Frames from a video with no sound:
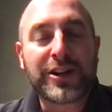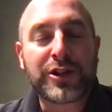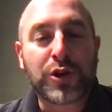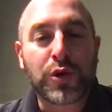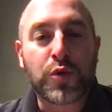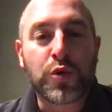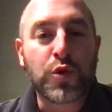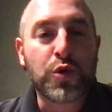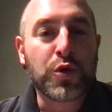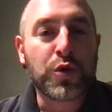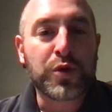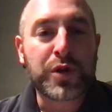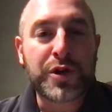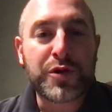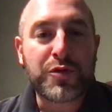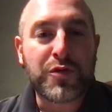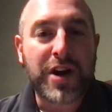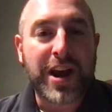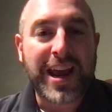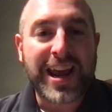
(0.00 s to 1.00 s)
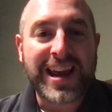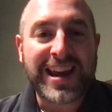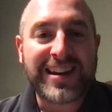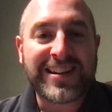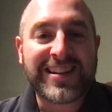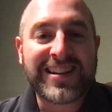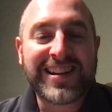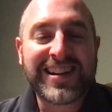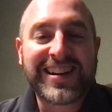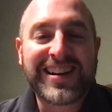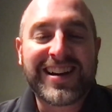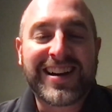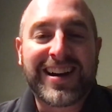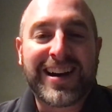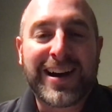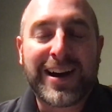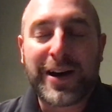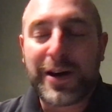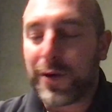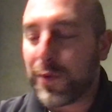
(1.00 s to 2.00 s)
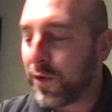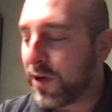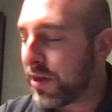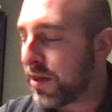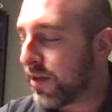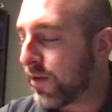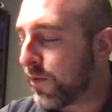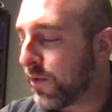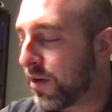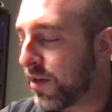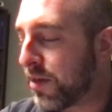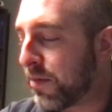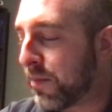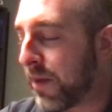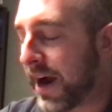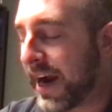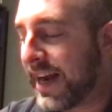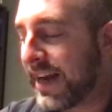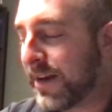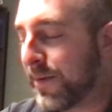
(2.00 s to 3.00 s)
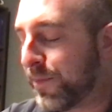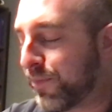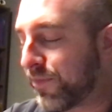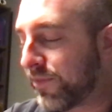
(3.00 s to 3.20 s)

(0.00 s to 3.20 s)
to rule and reign uh, with with might